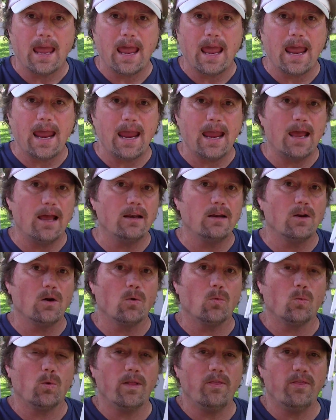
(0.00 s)
and
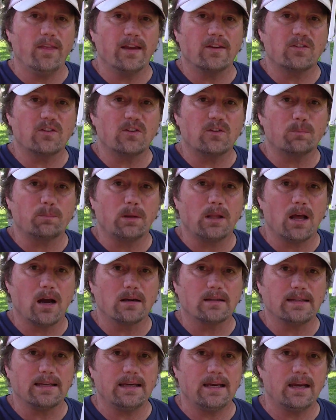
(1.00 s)
when this is
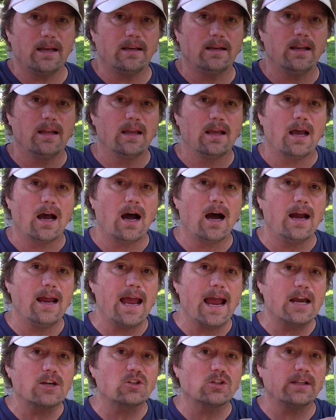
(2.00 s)
plugged in, I
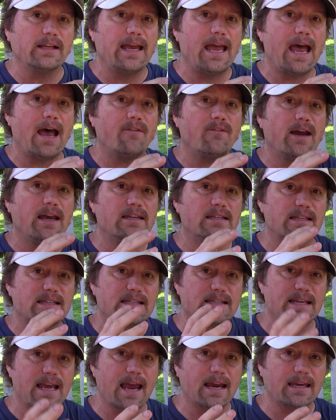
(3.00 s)
actually have a
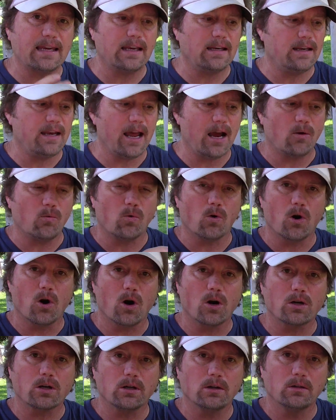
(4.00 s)
second
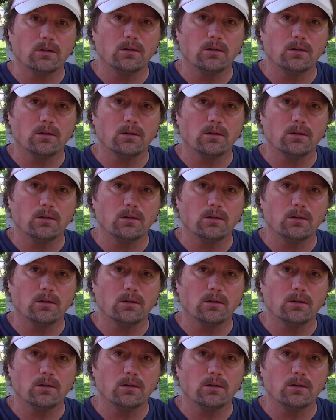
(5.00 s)
network